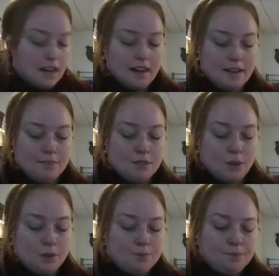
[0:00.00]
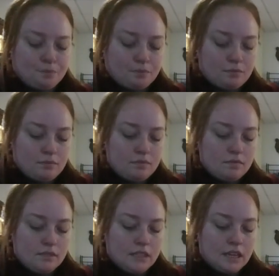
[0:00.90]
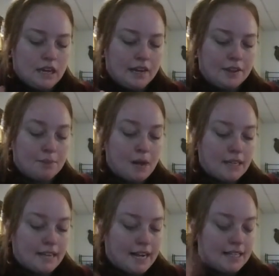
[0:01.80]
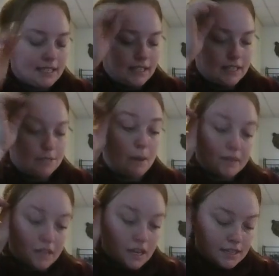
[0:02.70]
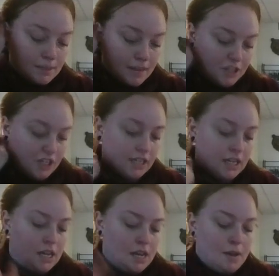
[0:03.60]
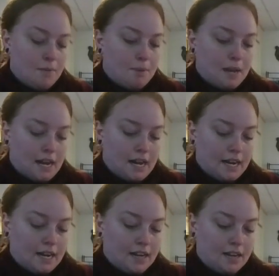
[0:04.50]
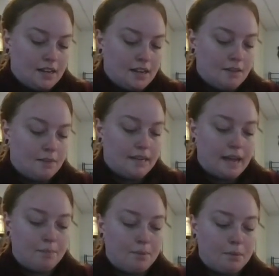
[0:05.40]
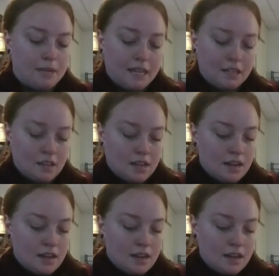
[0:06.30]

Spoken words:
The podcast is Baba Yaga's Magic by Madame Pamita,